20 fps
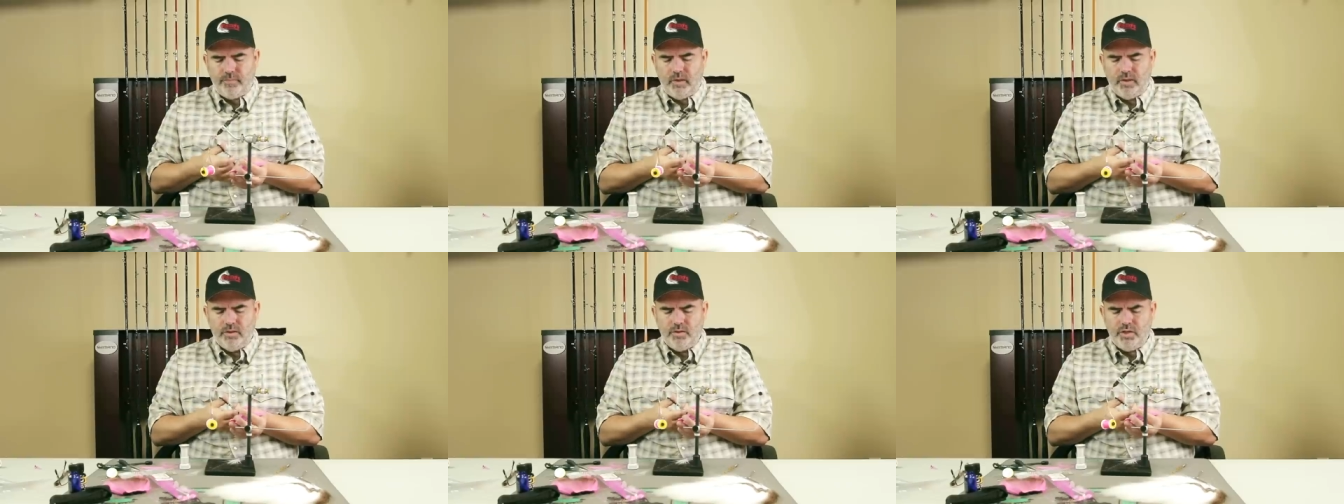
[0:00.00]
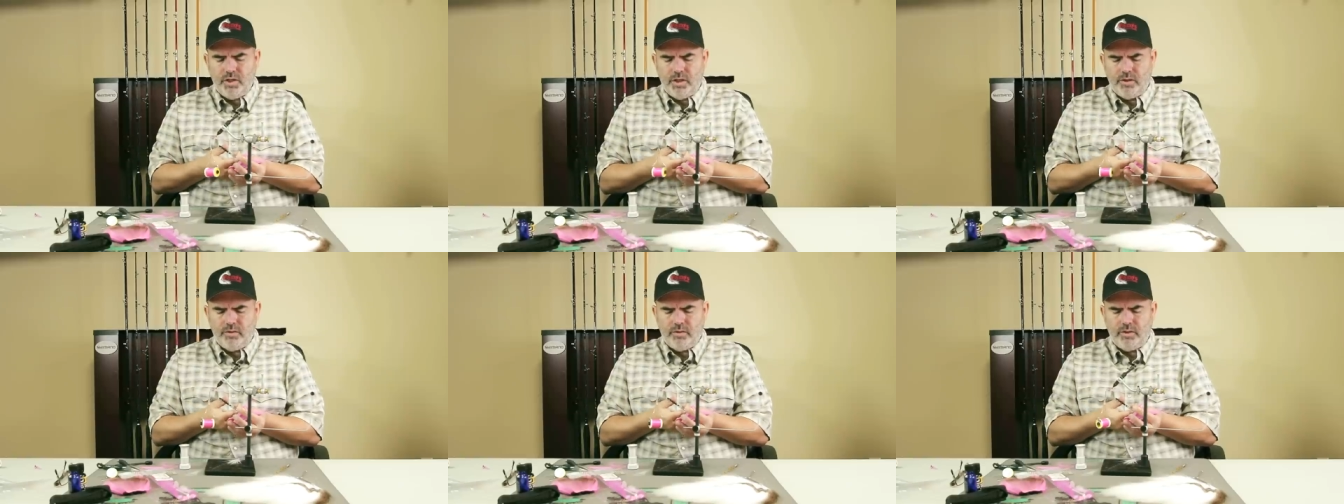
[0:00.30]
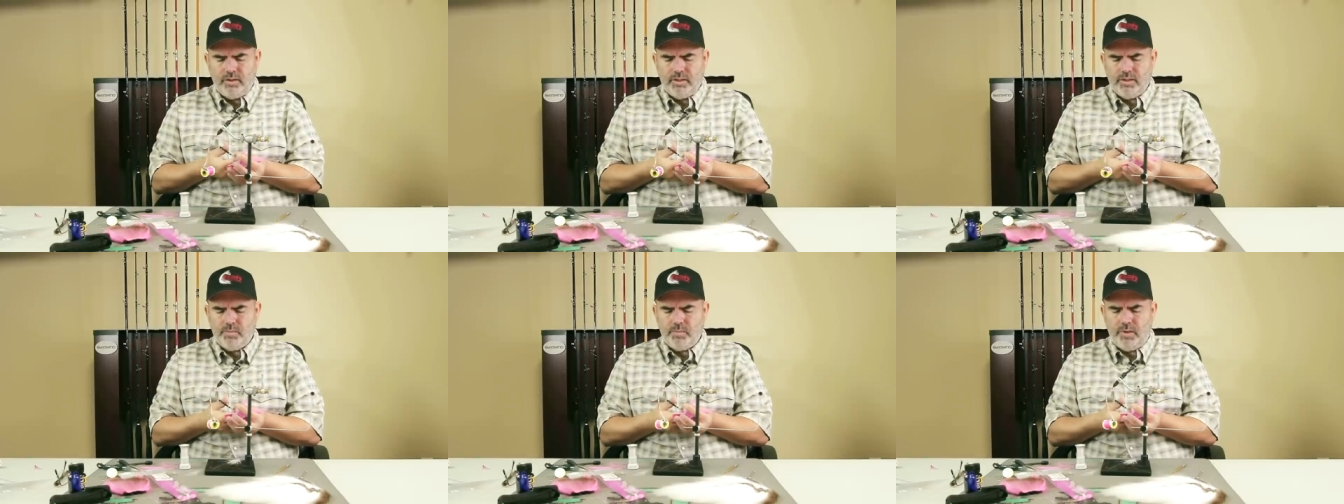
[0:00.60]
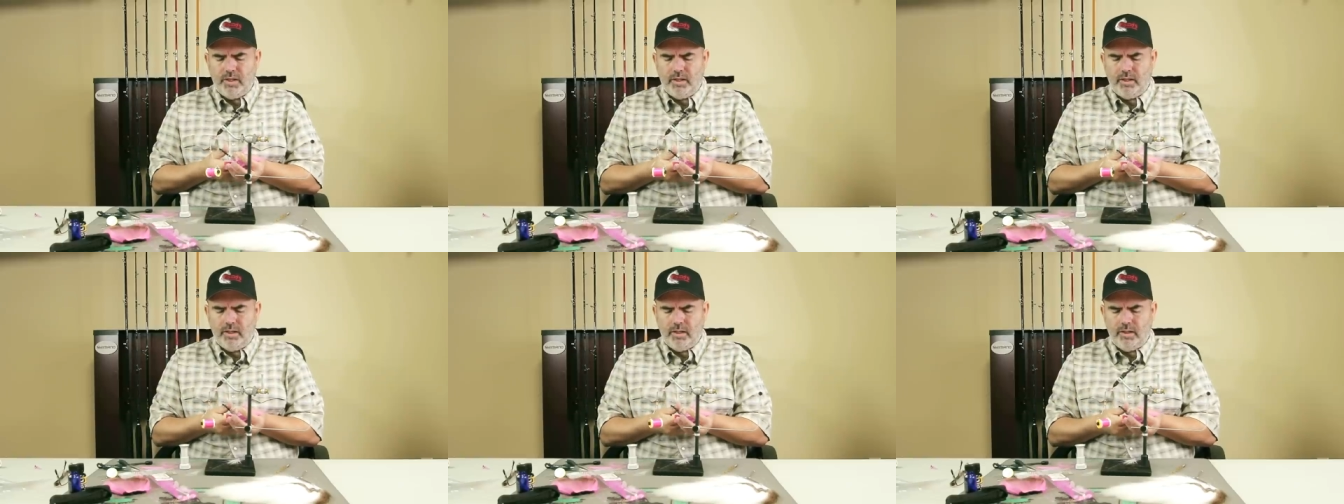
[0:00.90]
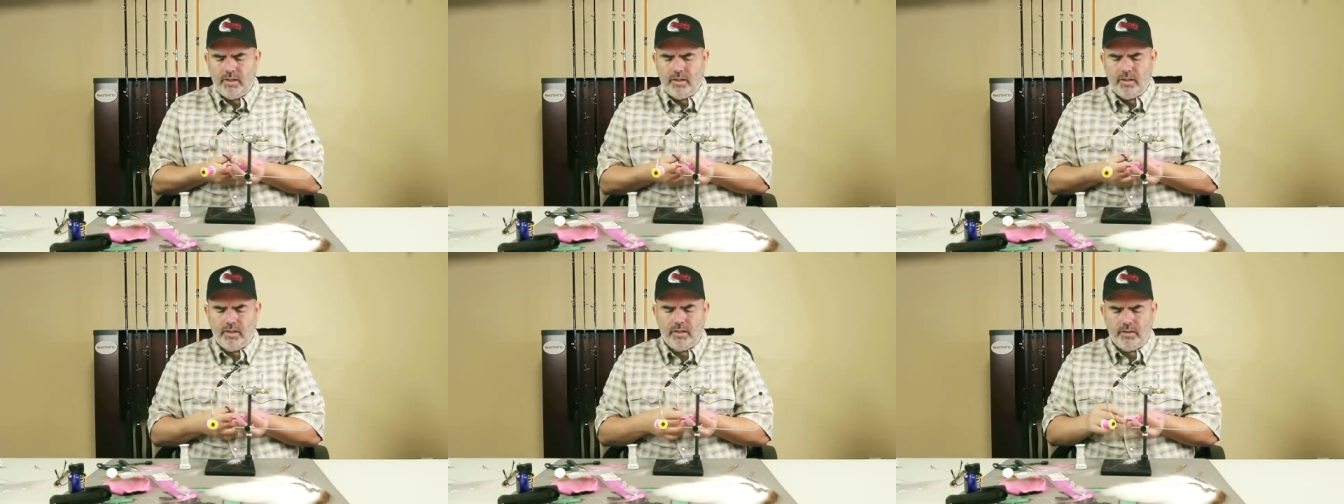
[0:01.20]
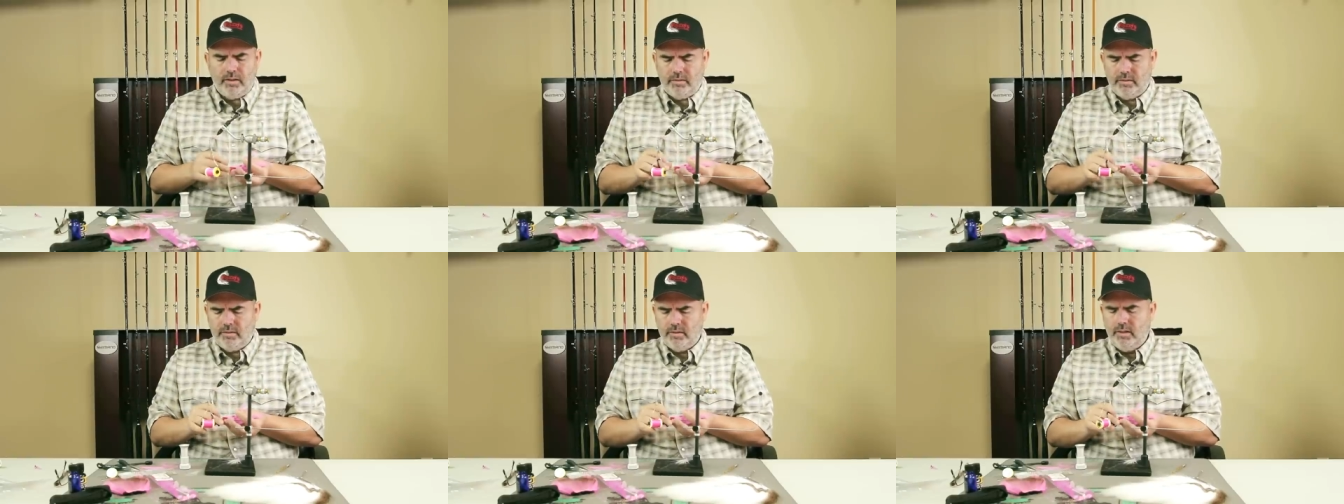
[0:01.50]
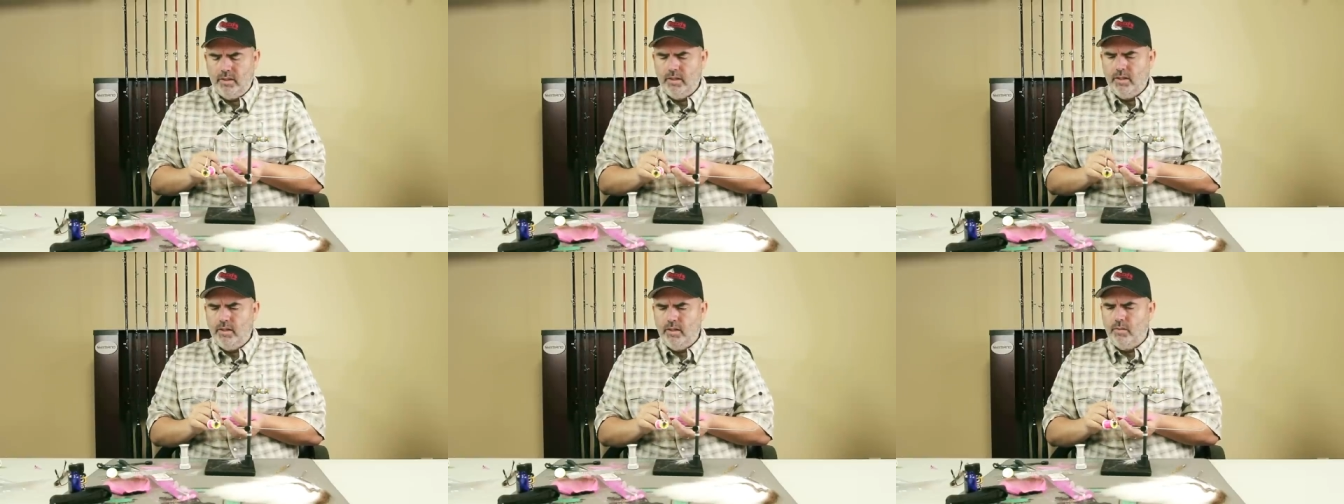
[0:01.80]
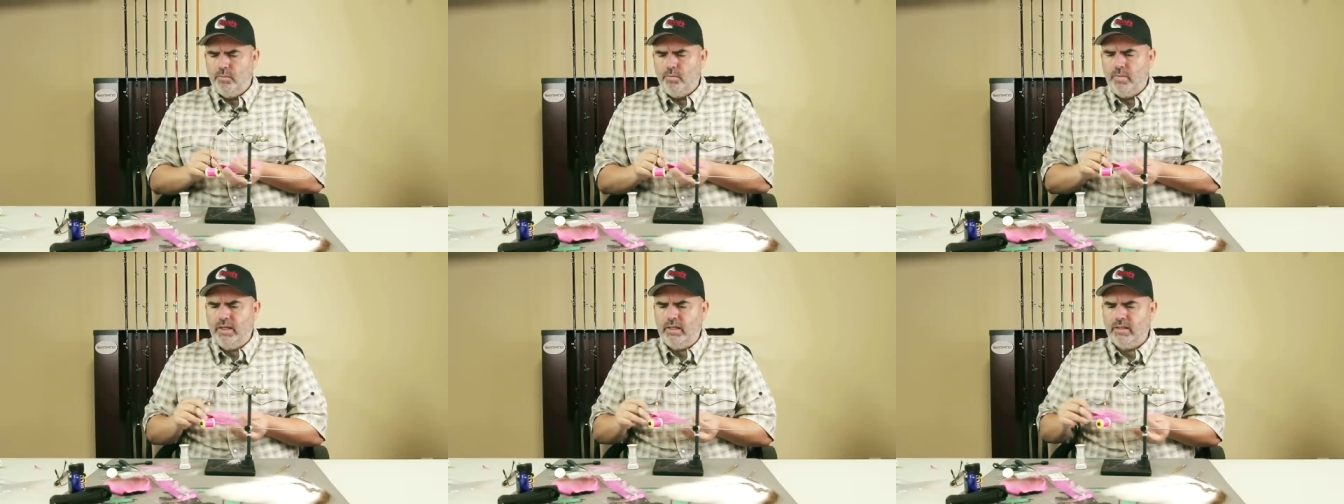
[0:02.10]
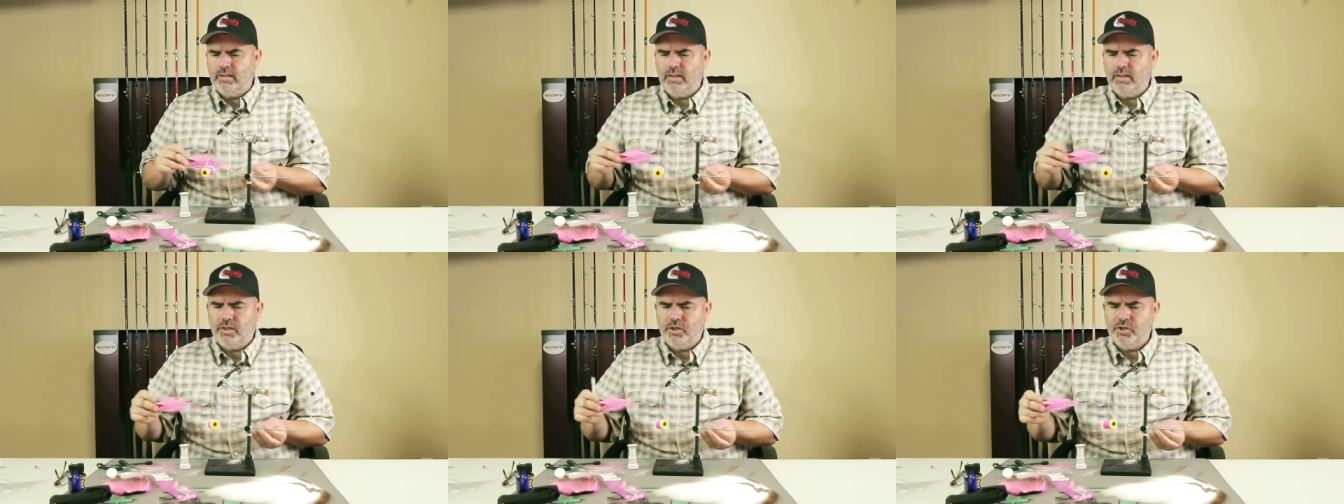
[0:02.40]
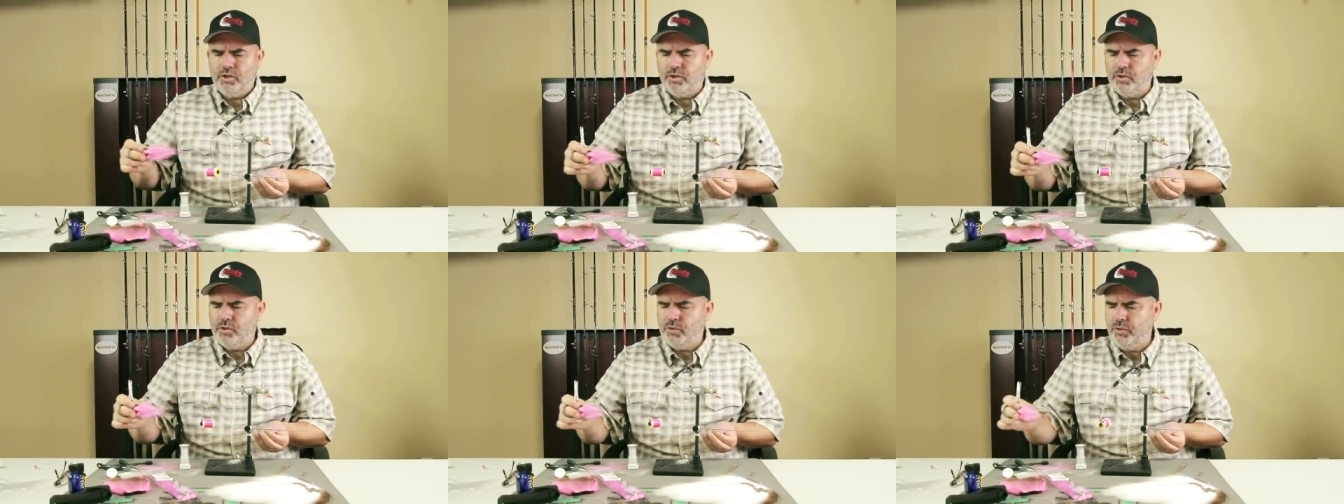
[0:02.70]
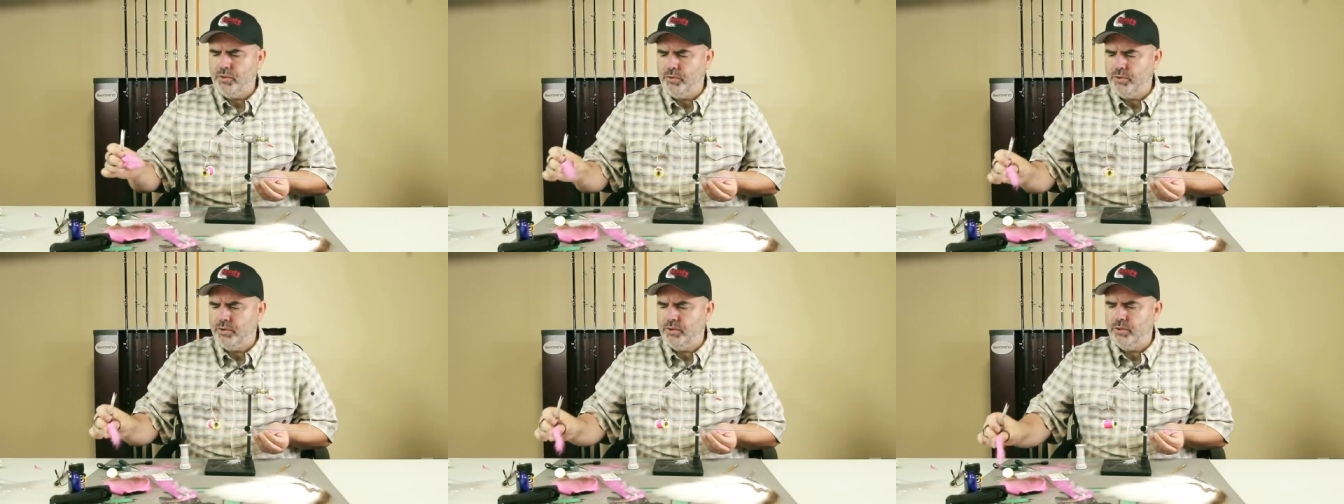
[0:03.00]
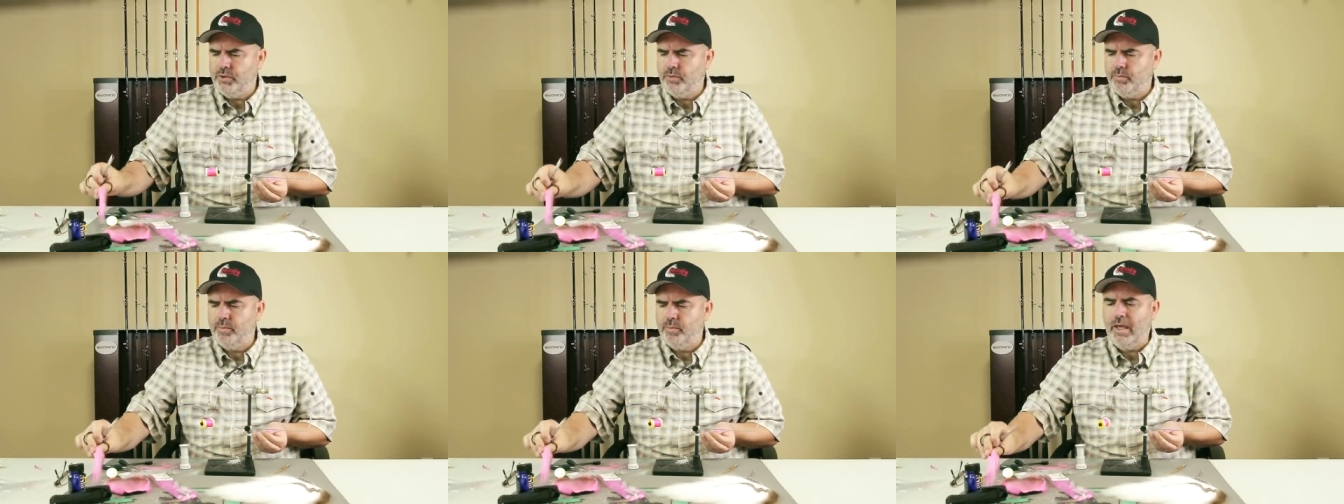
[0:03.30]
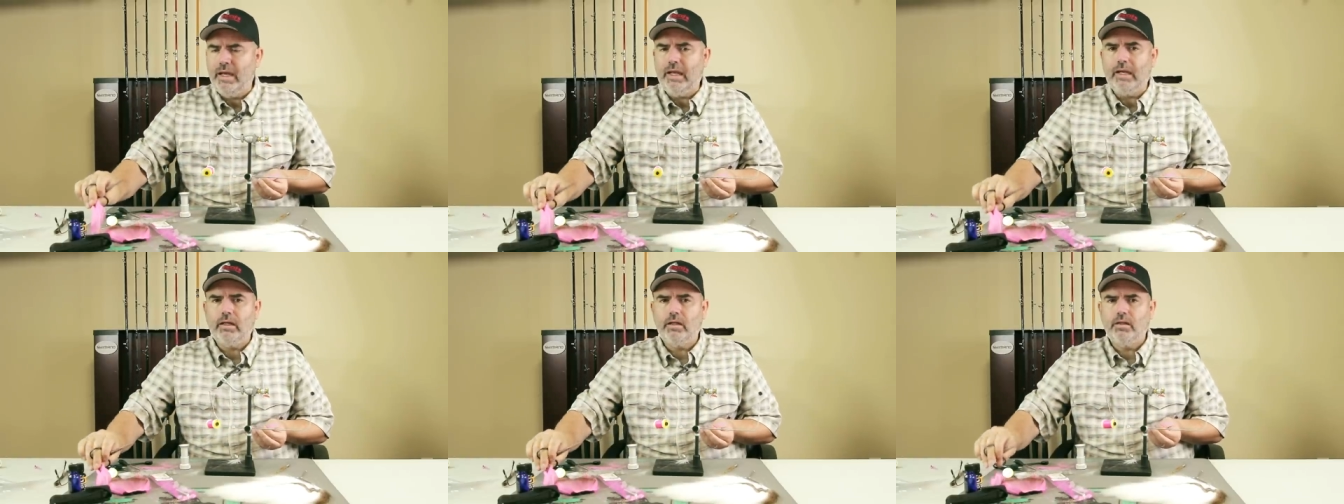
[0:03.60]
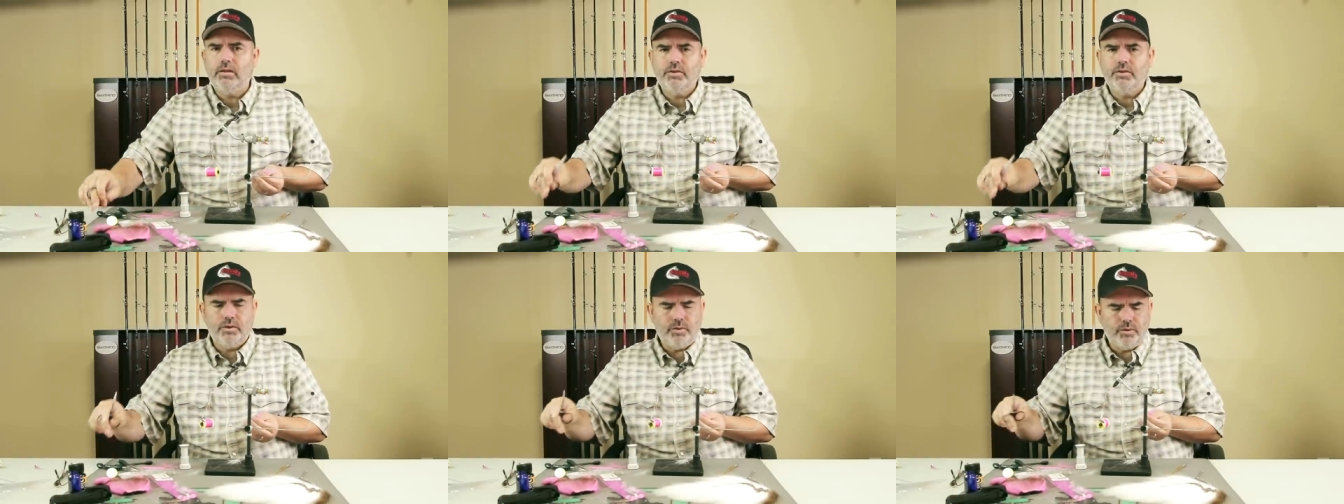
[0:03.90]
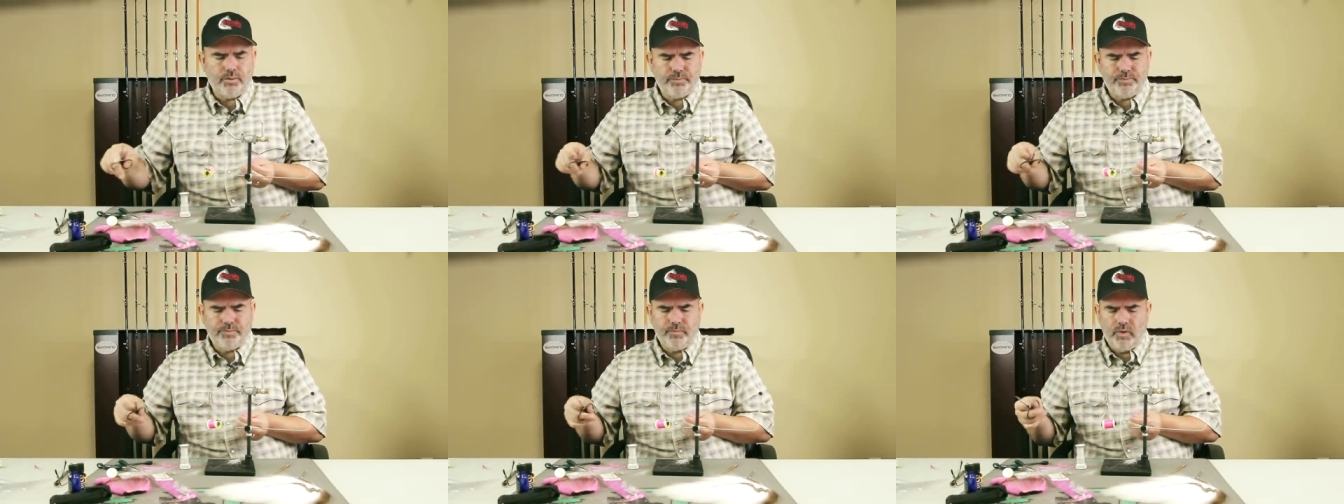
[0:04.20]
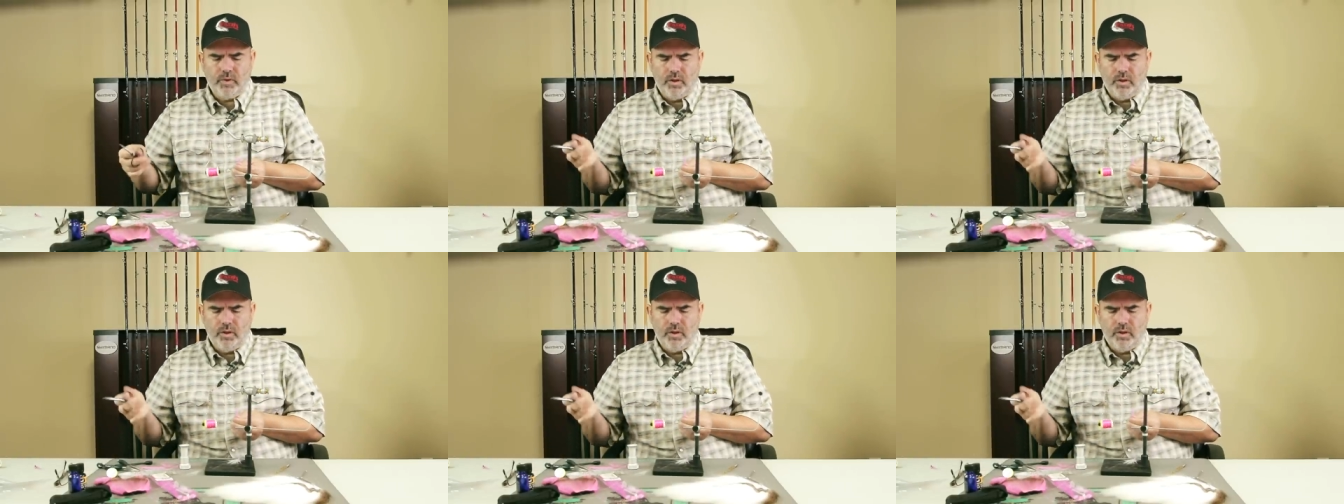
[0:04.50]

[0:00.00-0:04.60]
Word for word: And generally speaking, uh, pinks like chartreuse or pink, so